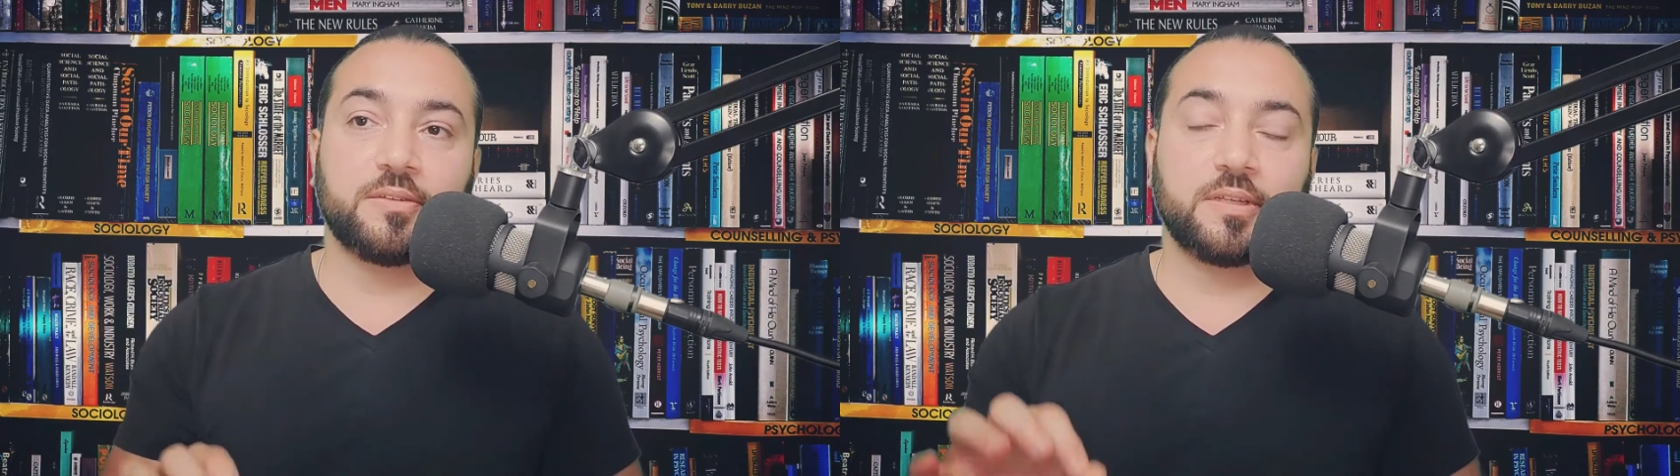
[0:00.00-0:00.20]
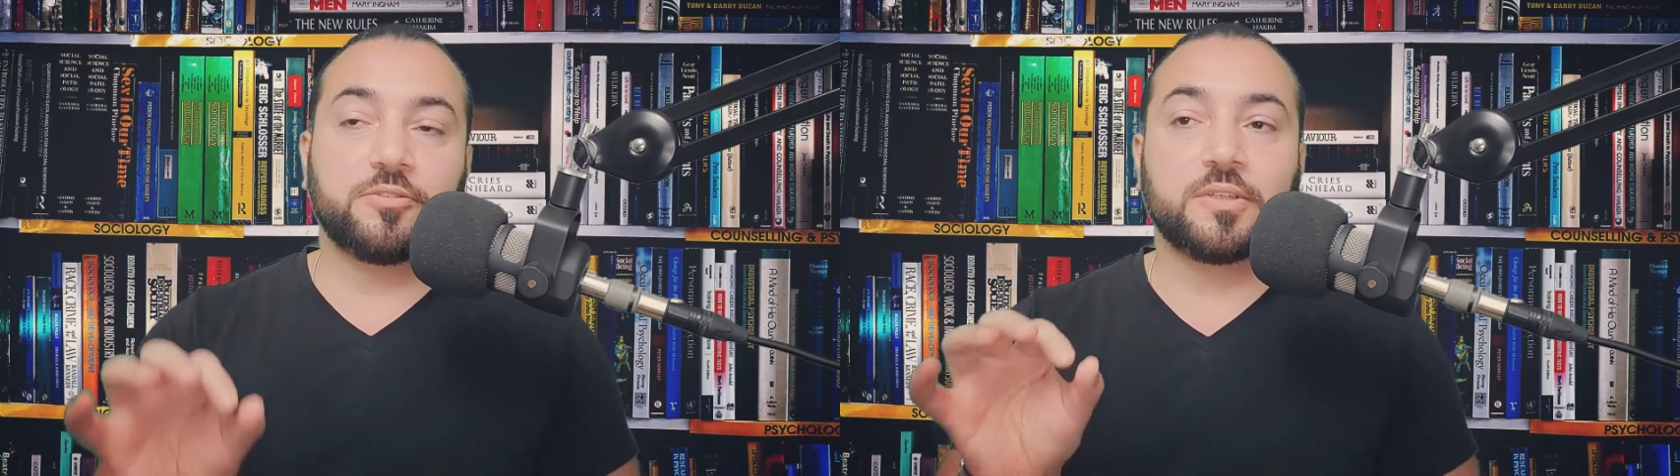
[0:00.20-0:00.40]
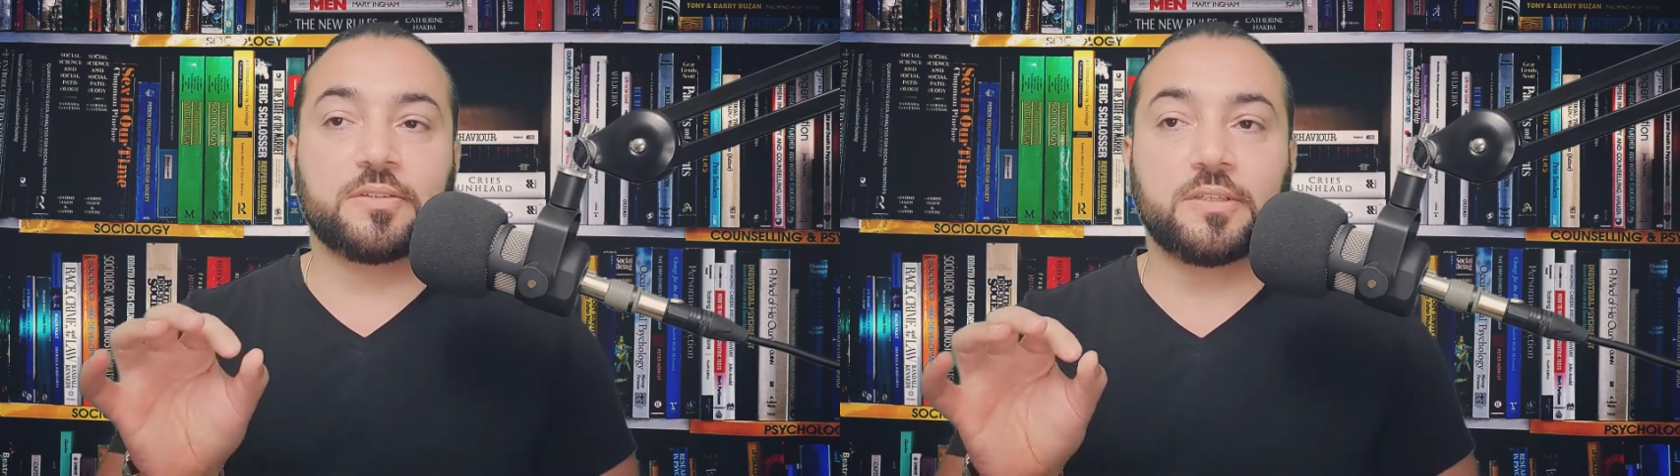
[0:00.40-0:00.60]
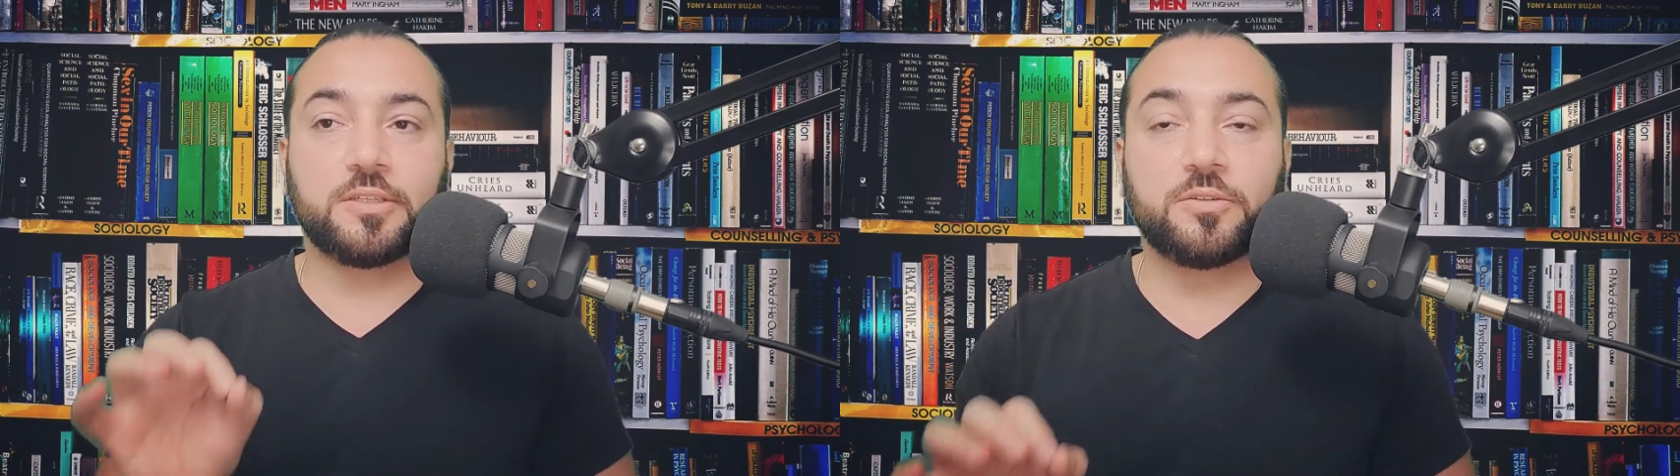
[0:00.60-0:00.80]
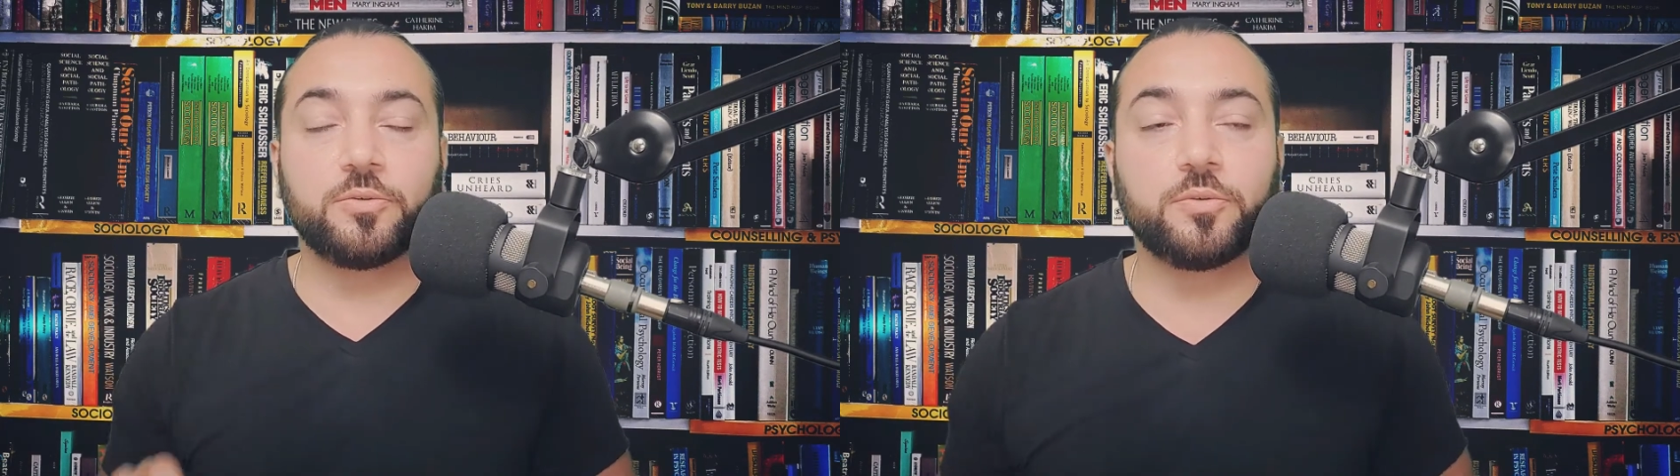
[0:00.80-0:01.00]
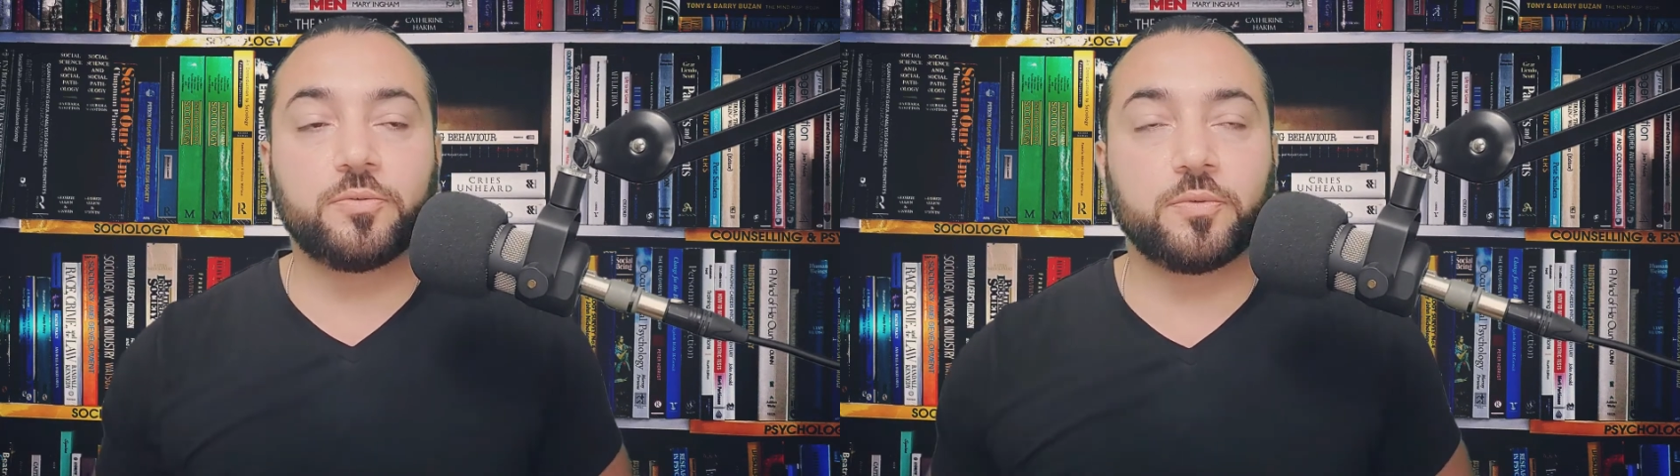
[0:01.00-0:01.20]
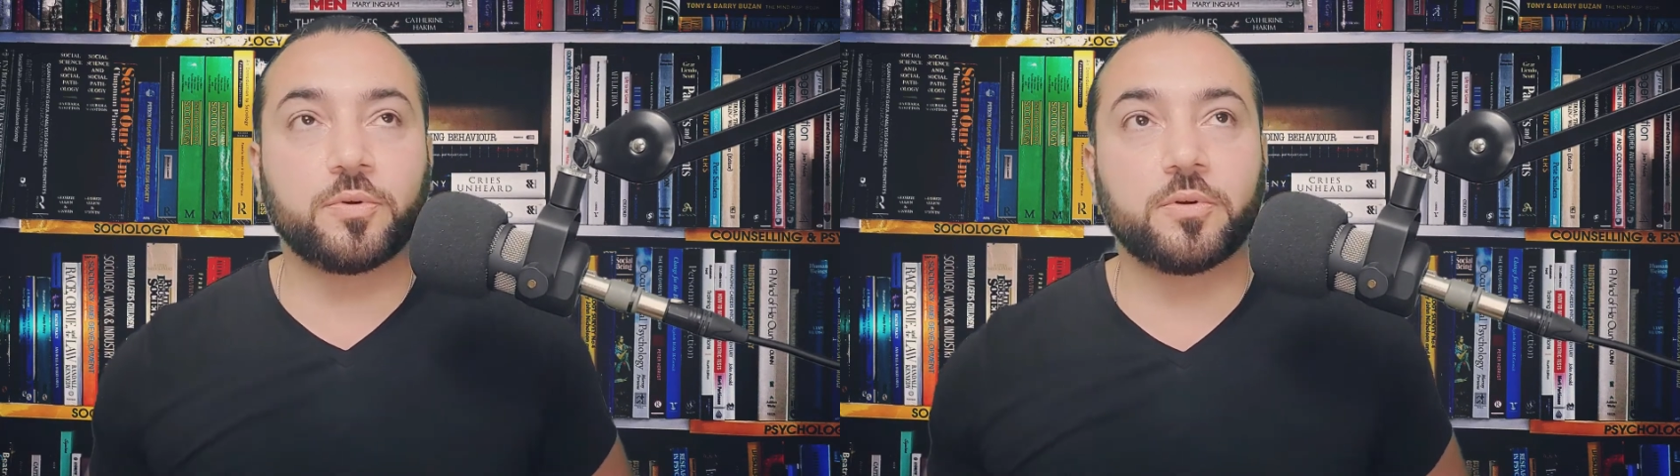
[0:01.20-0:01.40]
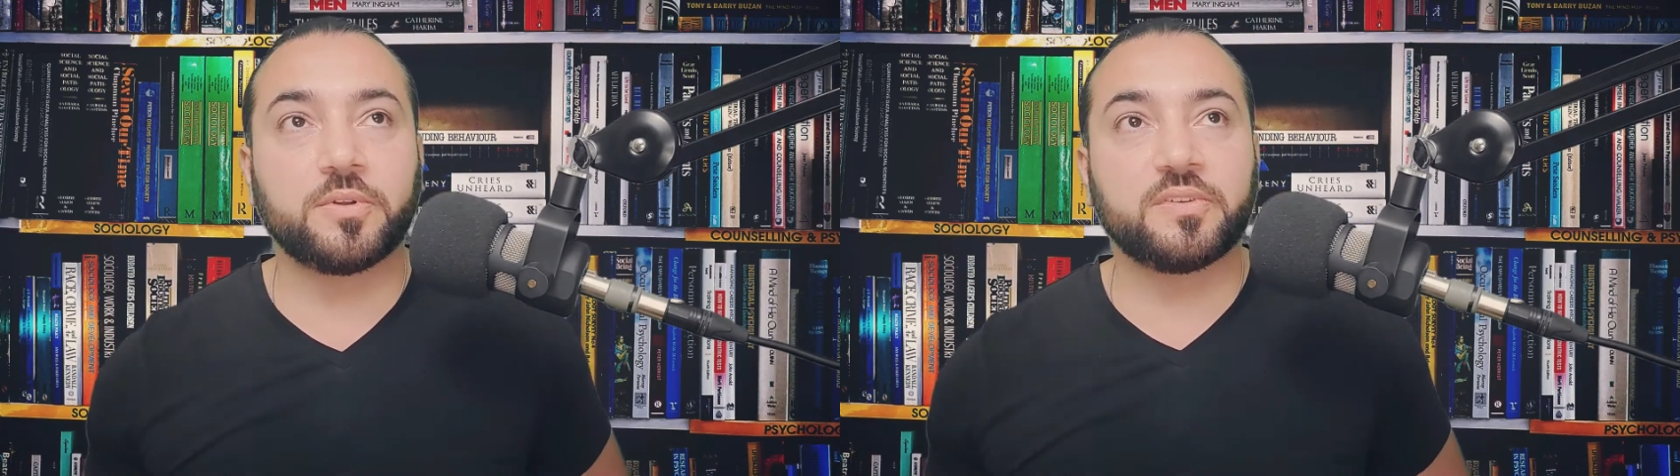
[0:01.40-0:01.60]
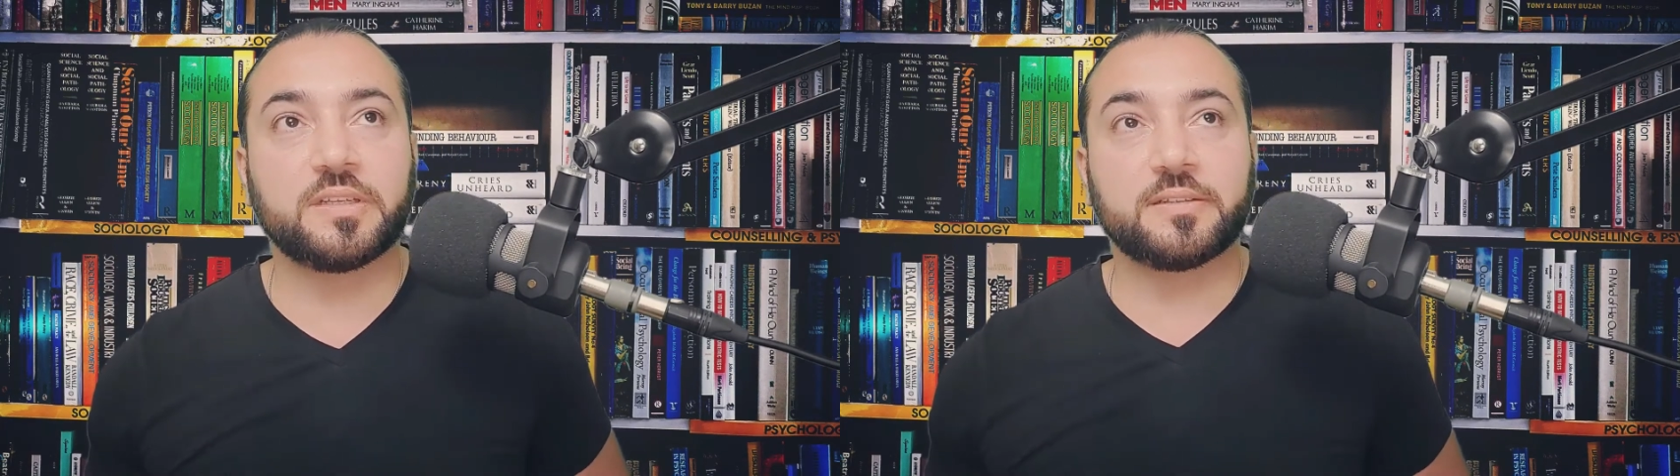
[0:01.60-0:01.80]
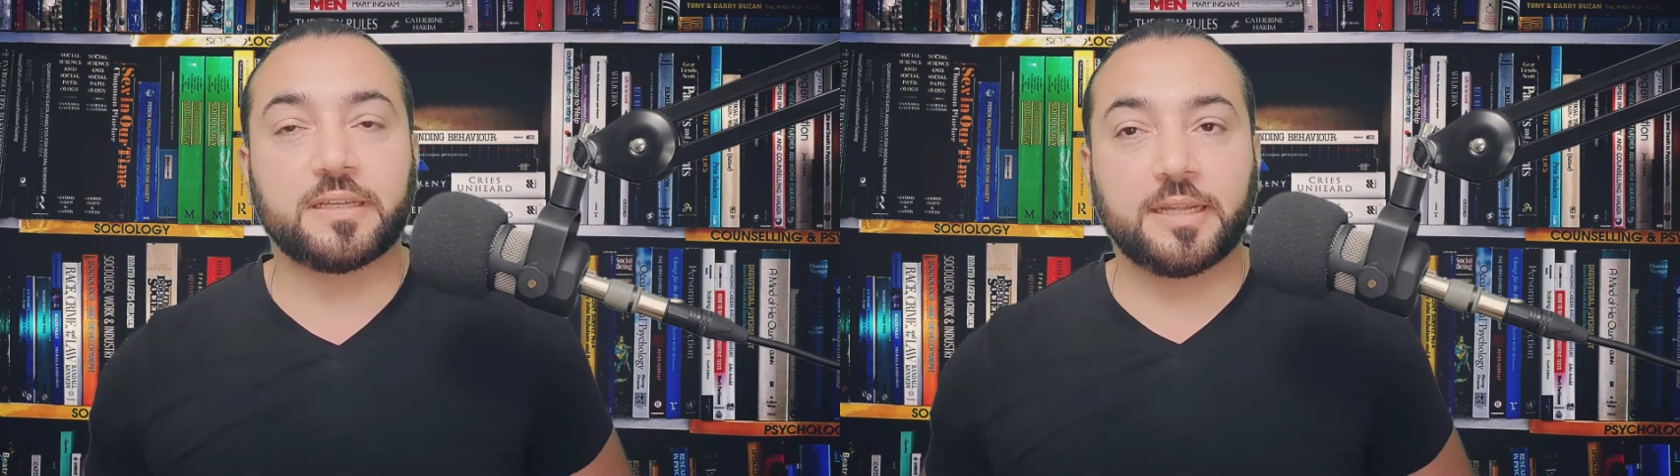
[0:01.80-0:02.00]
such as the 2, 4,
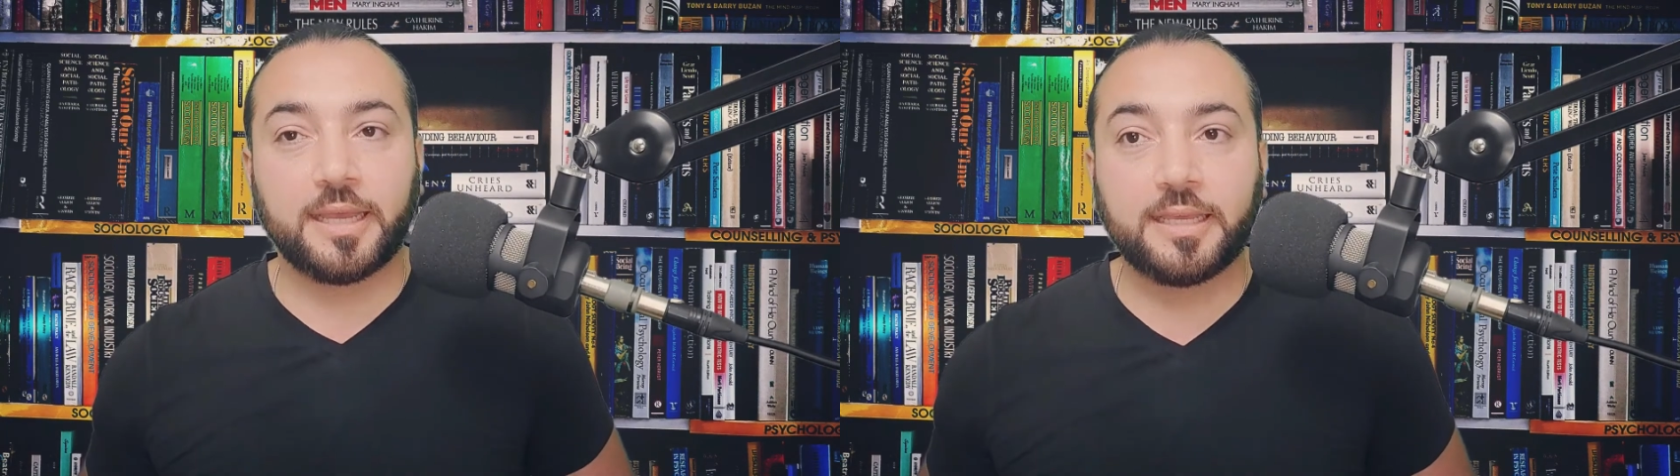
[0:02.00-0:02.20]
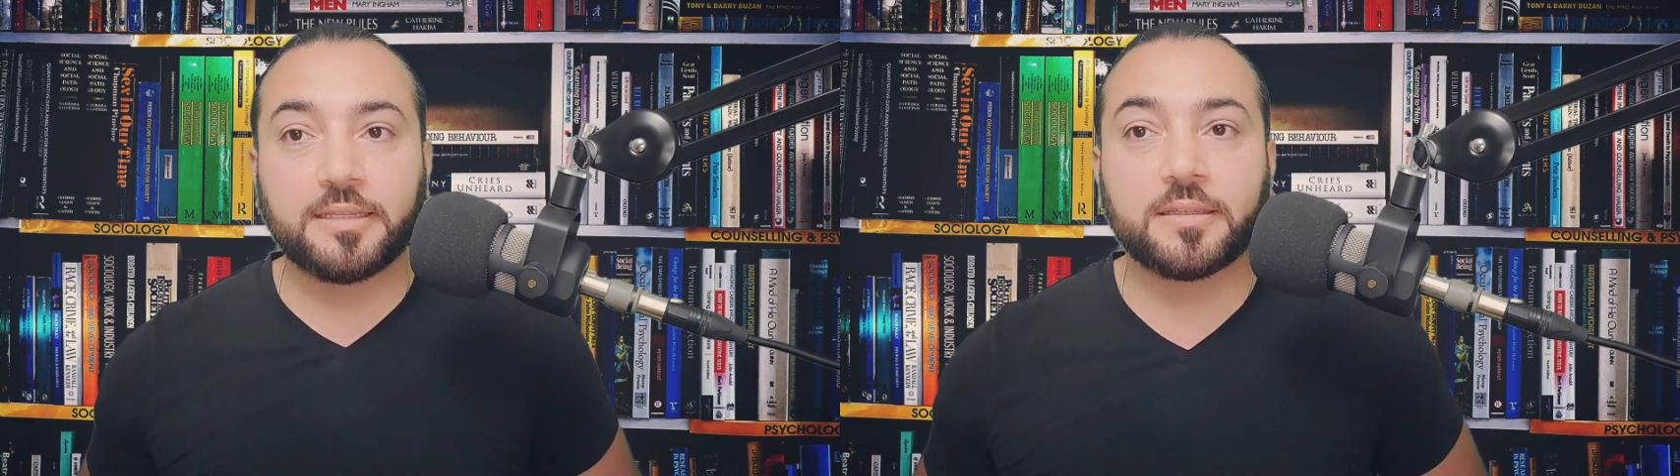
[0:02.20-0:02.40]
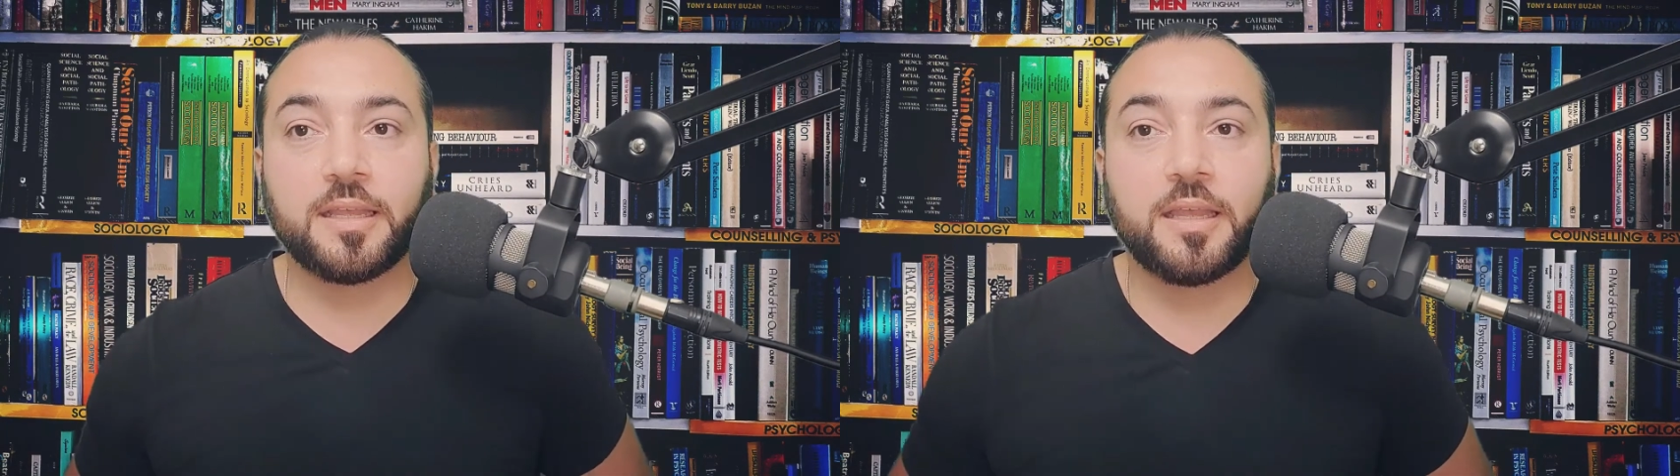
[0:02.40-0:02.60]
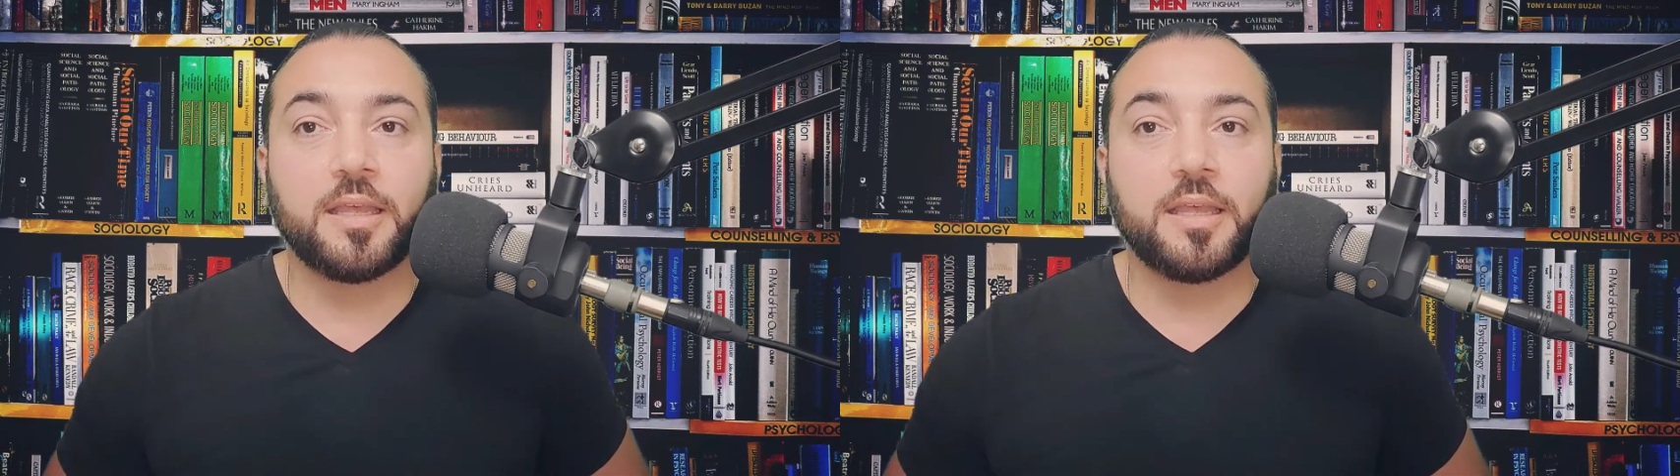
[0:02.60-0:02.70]
6, and 8,